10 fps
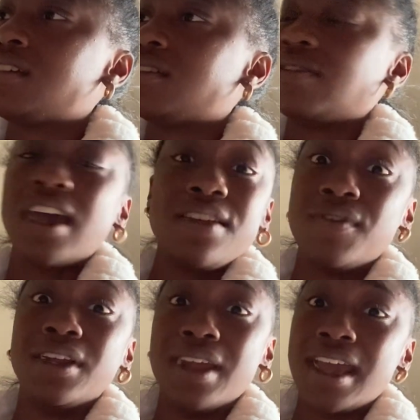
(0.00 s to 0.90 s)
Not even
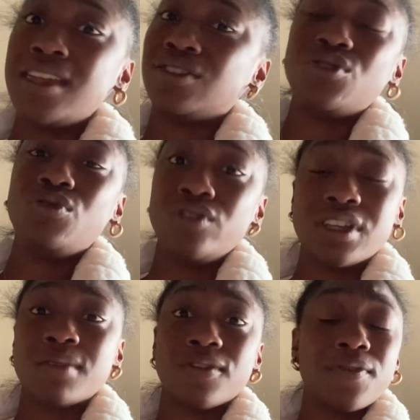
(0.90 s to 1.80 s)
a day, 2-3
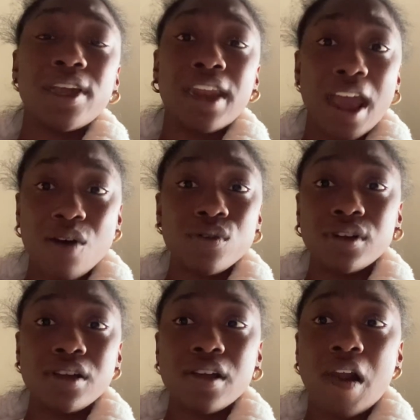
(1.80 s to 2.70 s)
times a fucking
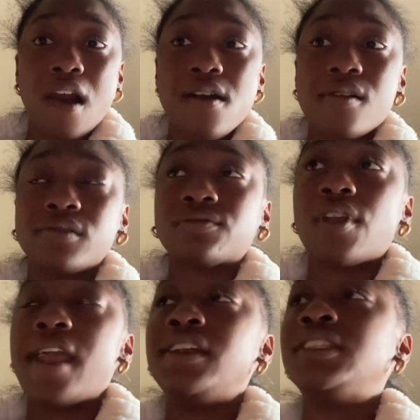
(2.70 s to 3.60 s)
hour.
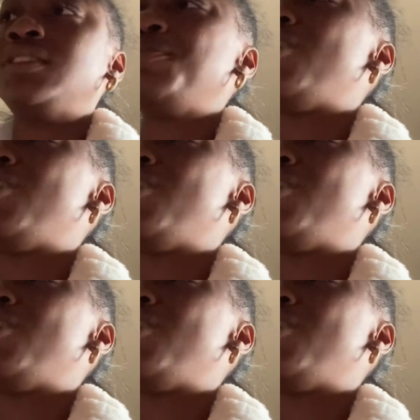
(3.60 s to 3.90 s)
And then it be